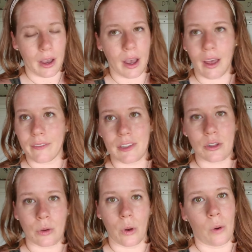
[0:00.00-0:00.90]
I'll have to
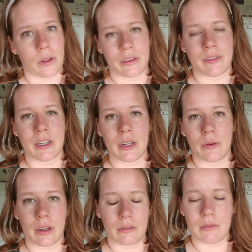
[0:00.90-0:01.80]
do a whole other
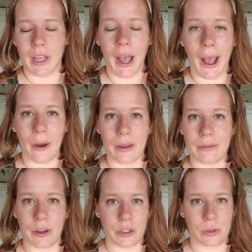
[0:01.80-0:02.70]
video on how I
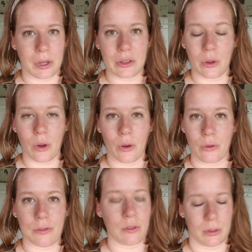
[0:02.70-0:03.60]
feng shuied the whole
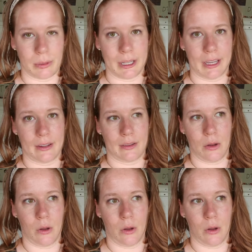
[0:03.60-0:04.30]
floor plan,